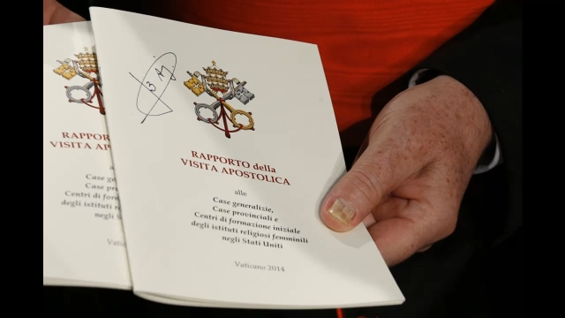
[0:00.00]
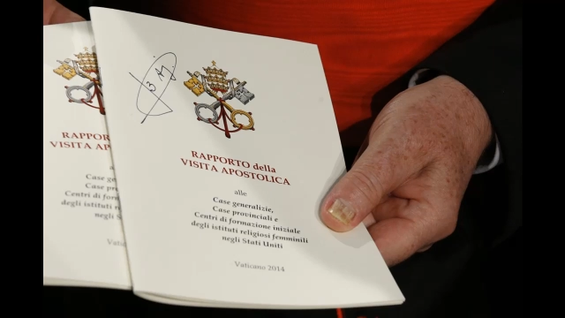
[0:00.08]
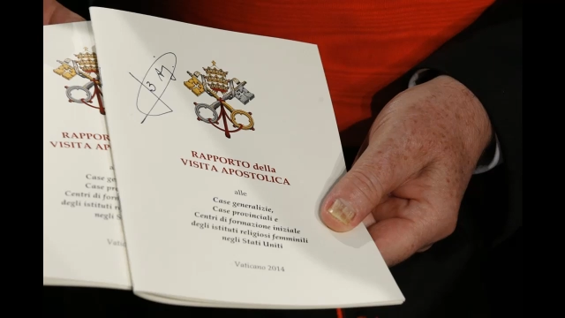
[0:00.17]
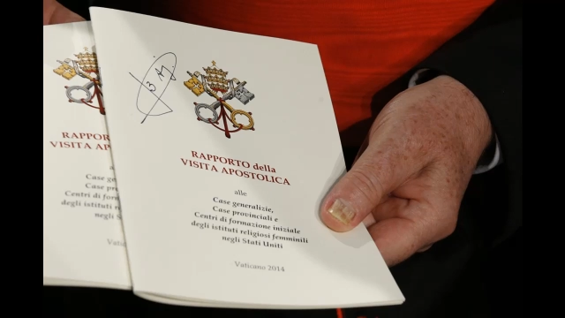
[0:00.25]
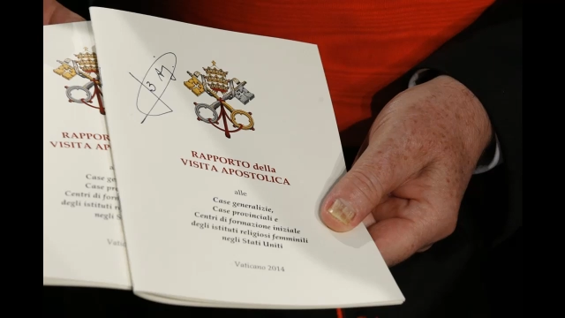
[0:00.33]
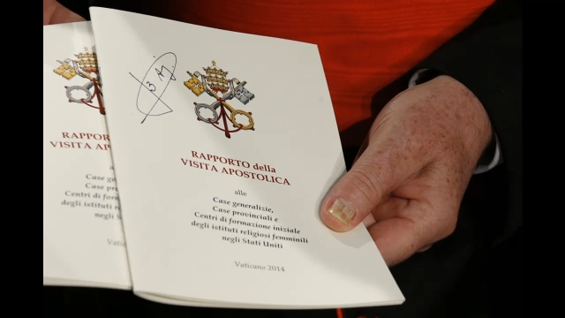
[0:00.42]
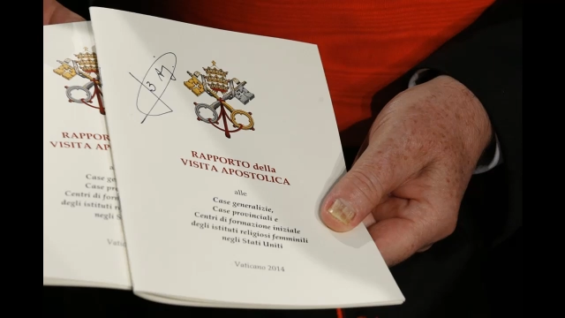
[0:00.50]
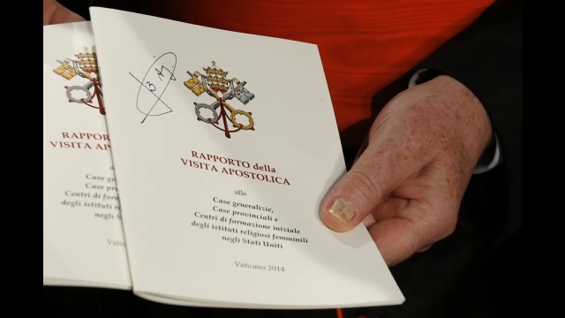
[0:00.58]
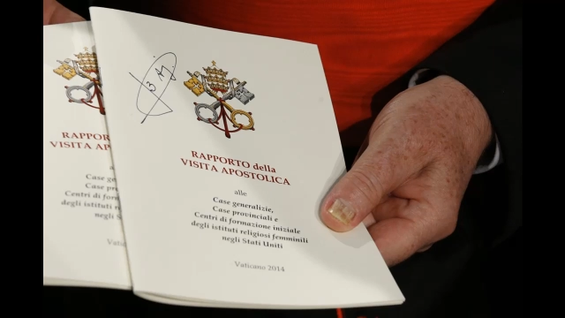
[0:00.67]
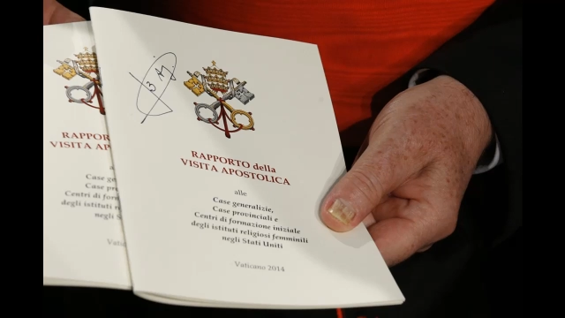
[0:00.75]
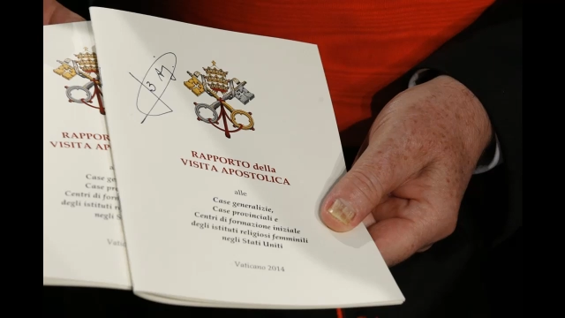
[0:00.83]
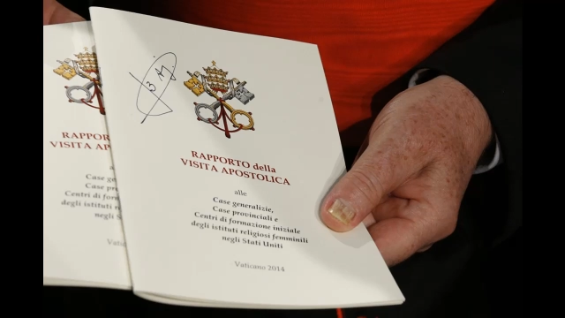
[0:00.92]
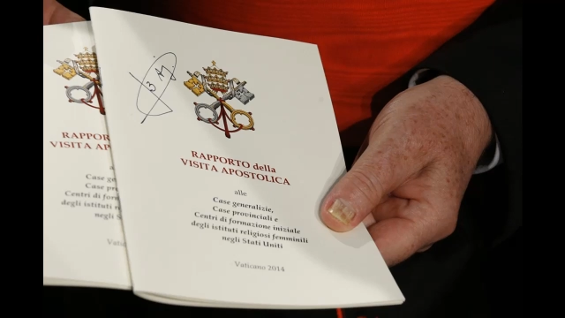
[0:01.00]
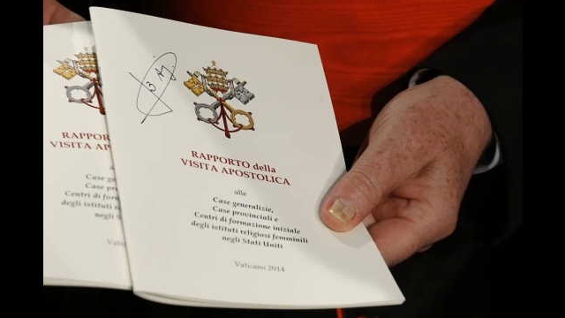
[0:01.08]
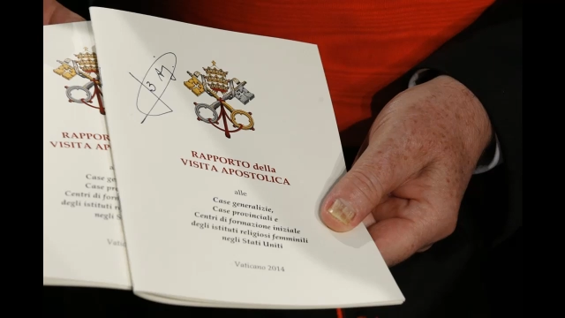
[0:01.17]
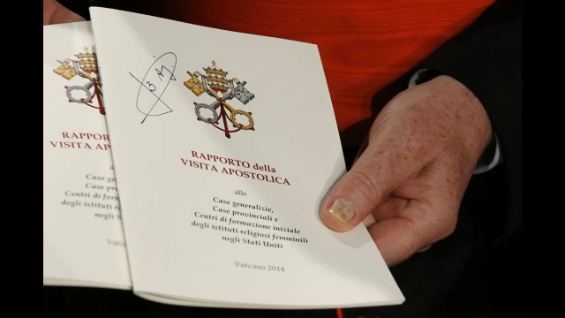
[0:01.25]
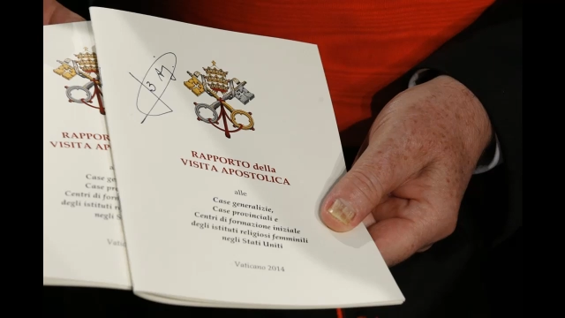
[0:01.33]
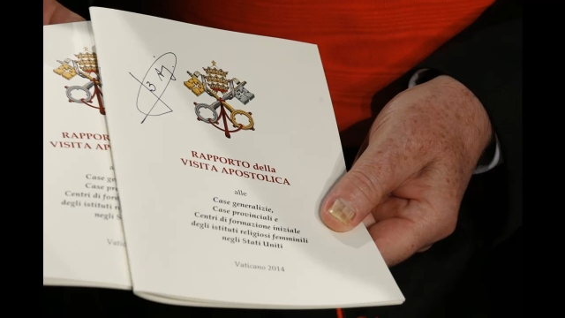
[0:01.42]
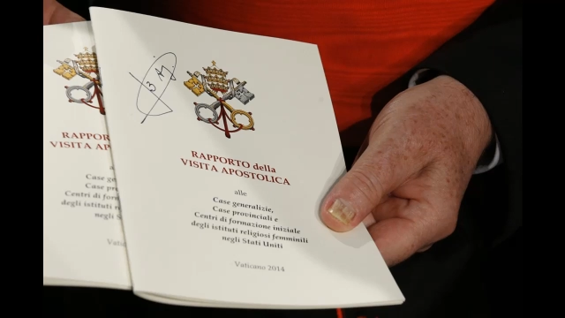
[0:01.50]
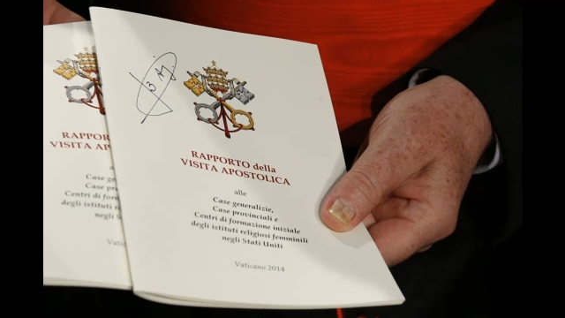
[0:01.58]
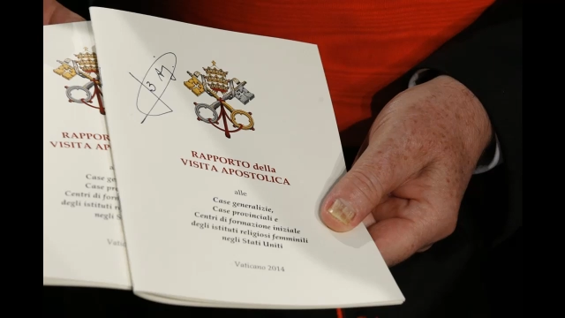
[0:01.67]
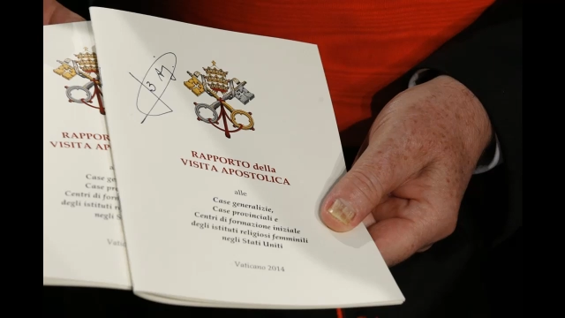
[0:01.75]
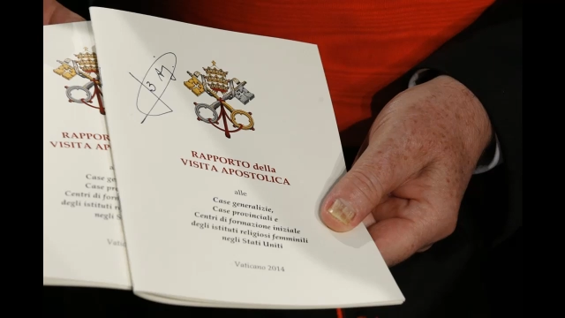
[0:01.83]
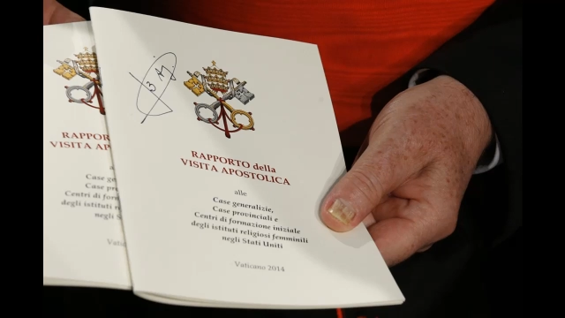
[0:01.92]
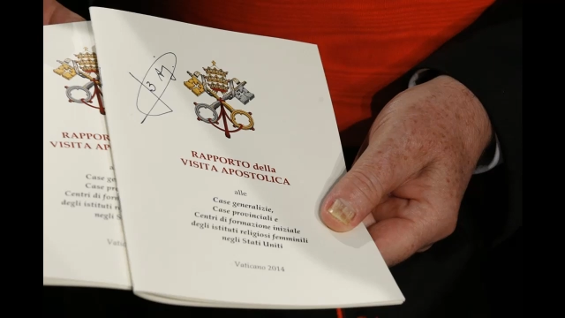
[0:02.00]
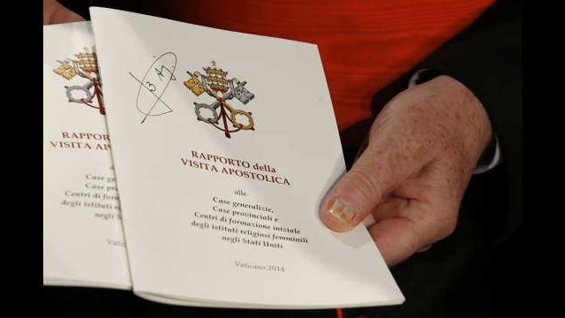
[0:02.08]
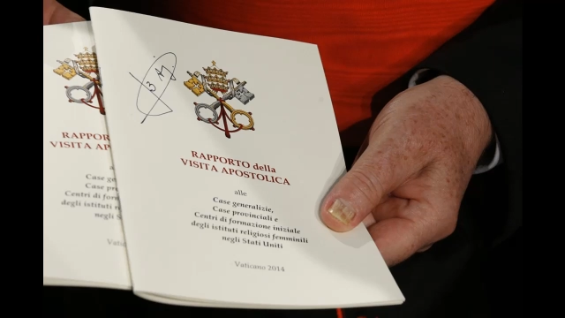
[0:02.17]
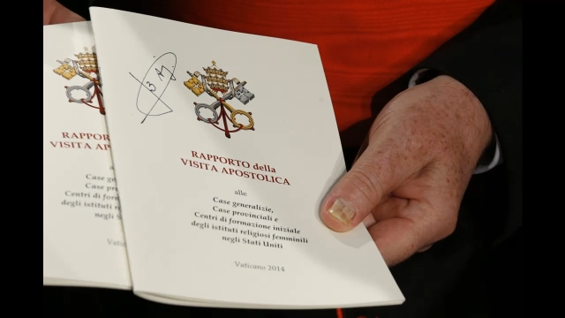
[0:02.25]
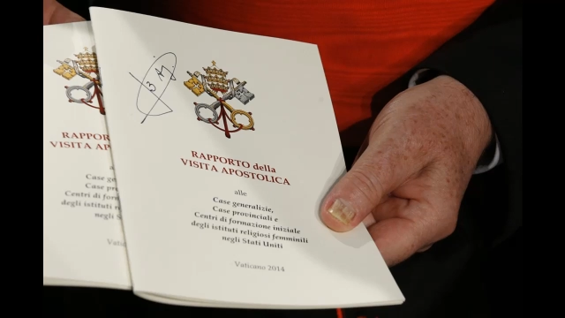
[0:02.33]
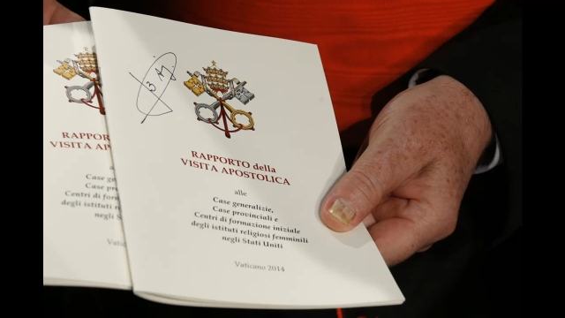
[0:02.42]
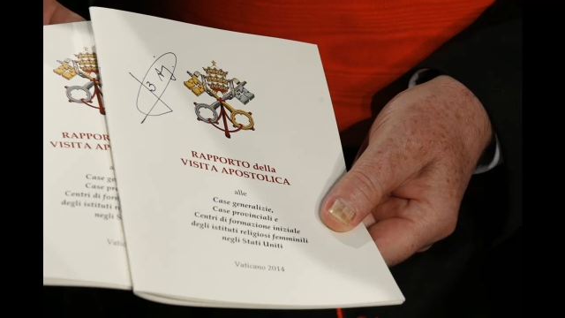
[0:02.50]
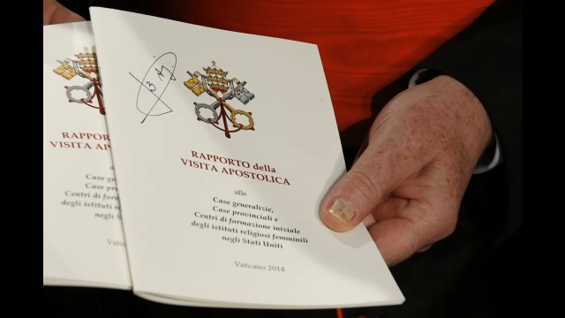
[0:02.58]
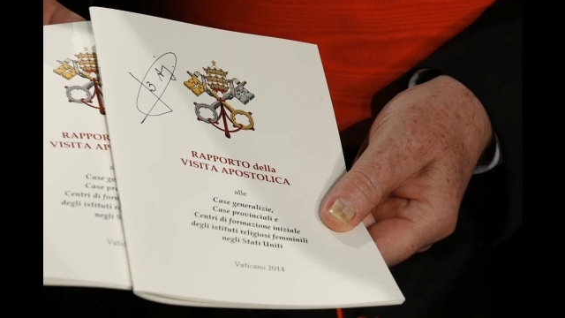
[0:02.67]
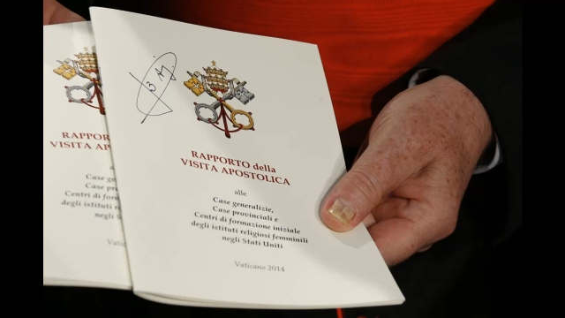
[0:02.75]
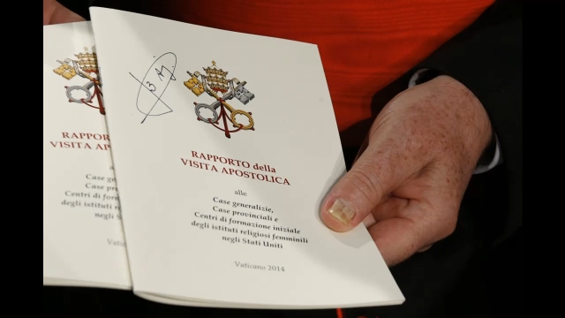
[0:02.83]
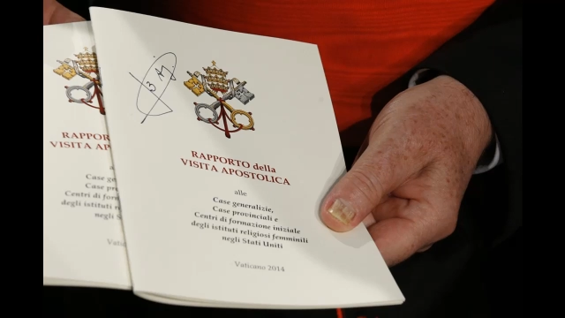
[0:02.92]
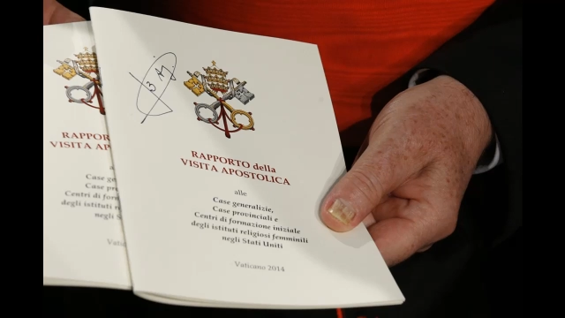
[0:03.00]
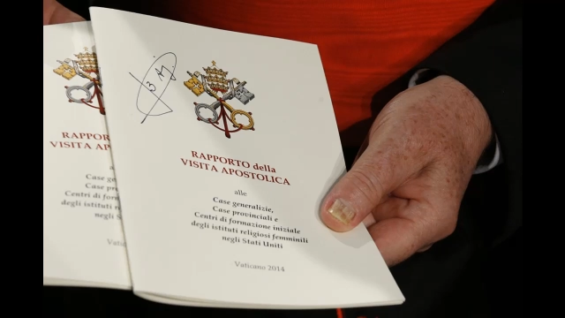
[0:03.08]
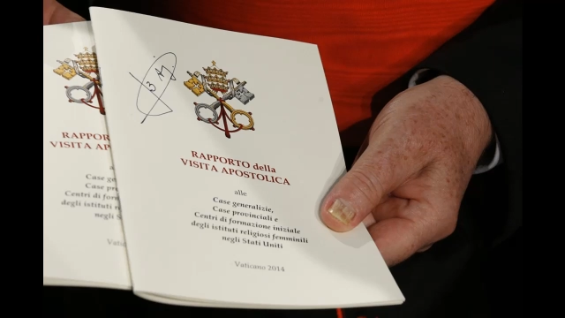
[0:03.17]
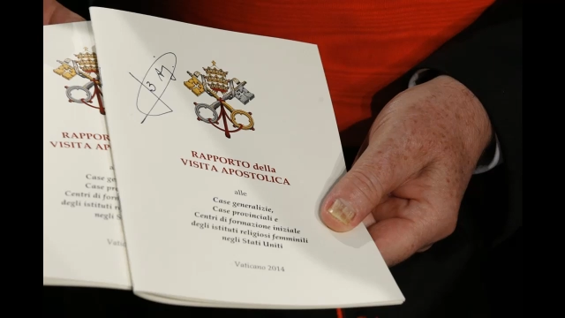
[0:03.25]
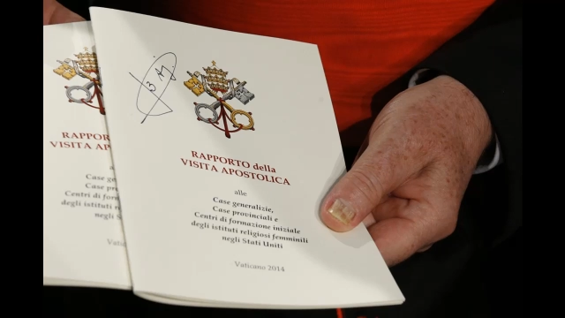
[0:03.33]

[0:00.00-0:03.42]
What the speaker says: Nobody's mouth can be seen.